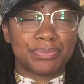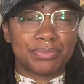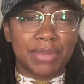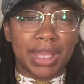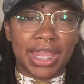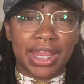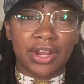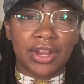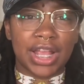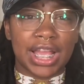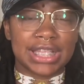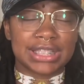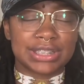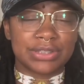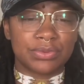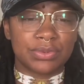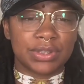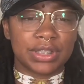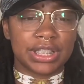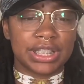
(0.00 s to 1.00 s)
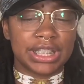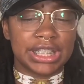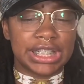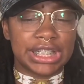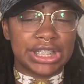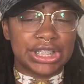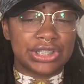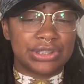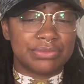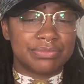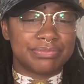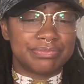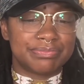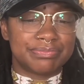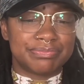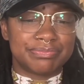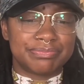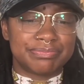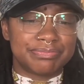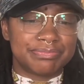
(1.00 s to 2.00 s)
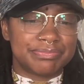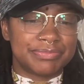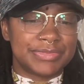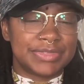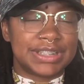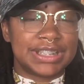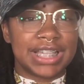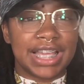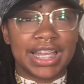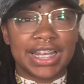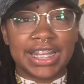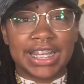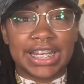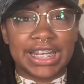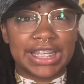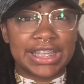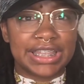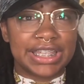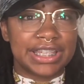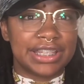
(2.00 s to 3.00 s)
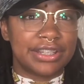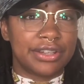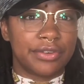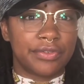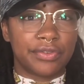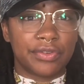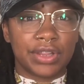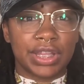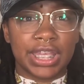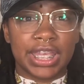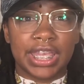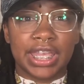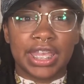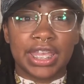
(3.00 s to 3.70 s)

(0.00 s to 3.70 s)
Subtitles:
my hair hasn't really done anything differently.